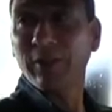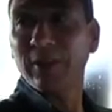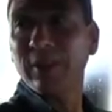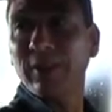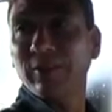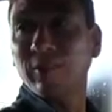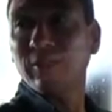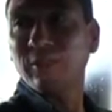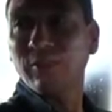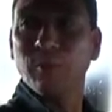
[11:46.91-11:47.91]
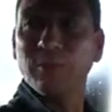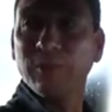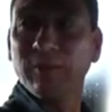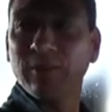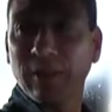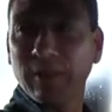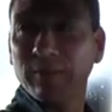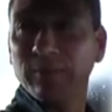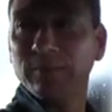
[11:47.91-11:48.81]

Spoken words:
and the e-Assist a few months after that.